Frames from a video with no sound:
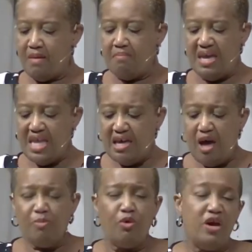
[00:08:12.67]
Many
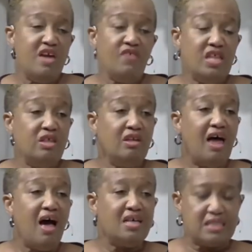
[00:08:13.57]
come grieving the
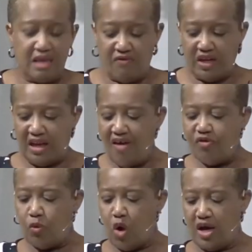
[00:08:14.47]
loss of a
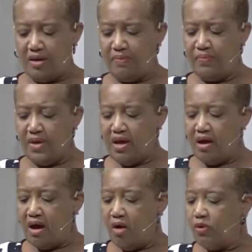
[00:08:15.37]
loved one,
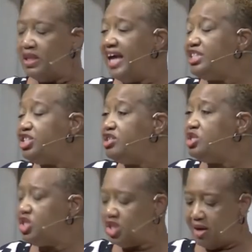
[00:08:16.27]
a
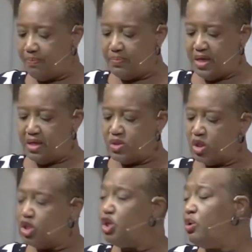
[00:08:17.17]
relationship,
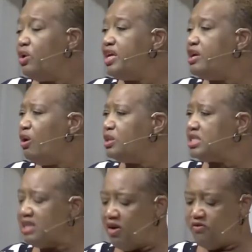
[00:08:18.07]
security, or
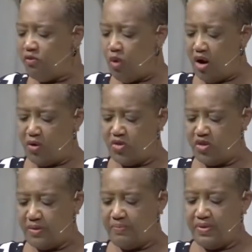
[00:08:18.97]
self-worth.
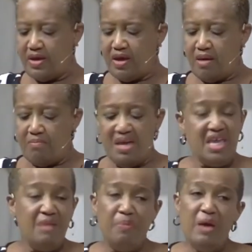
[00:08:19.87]

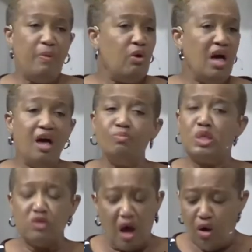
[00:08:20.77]
Many people come
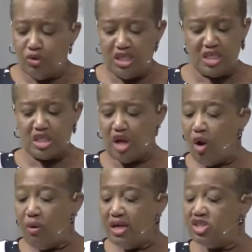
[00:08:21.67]
so
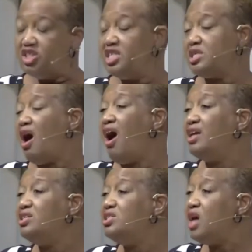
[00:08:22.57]
discouraged,
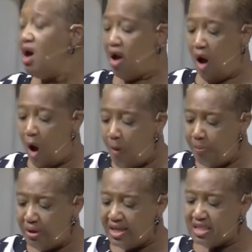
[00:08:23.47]
disheartened,
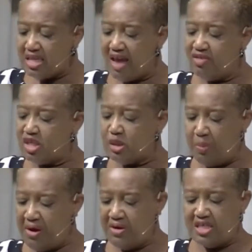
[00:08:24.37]
hopeless, and
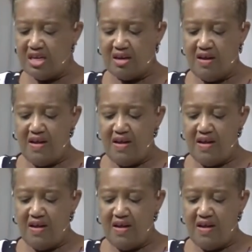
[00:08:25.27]
dispirited